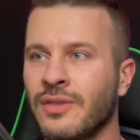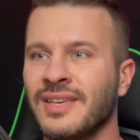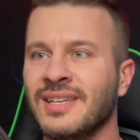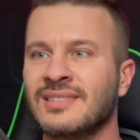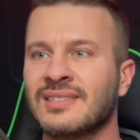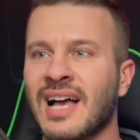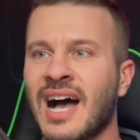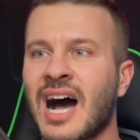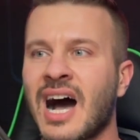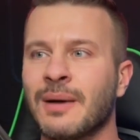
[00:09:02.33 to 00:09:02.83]

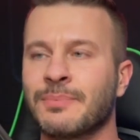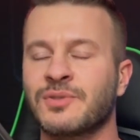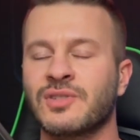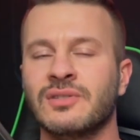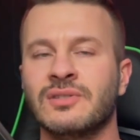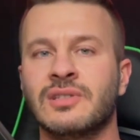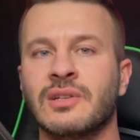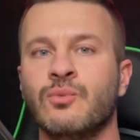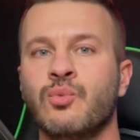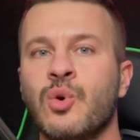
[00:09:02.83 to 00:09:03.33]
these
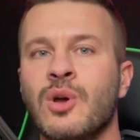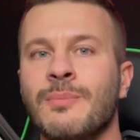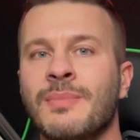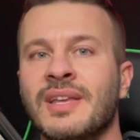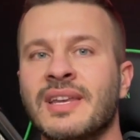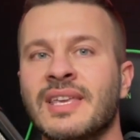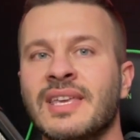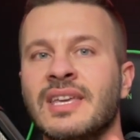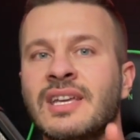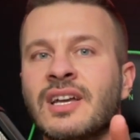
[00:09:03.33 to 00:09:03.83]
options of
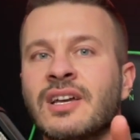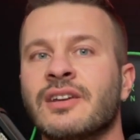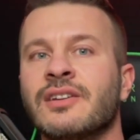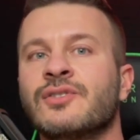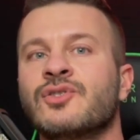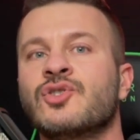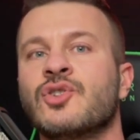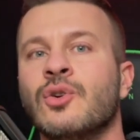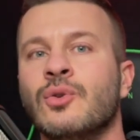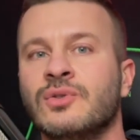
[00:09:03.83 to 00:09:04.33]
women he could have
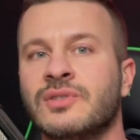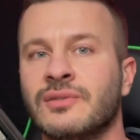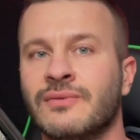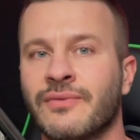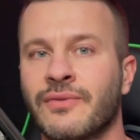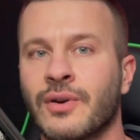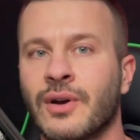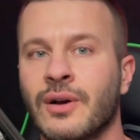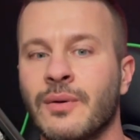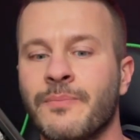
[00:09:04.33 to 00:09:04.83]
chosen
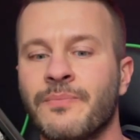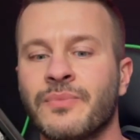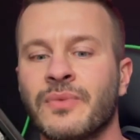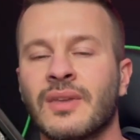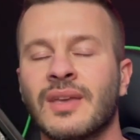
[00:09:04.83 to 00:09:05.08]
from,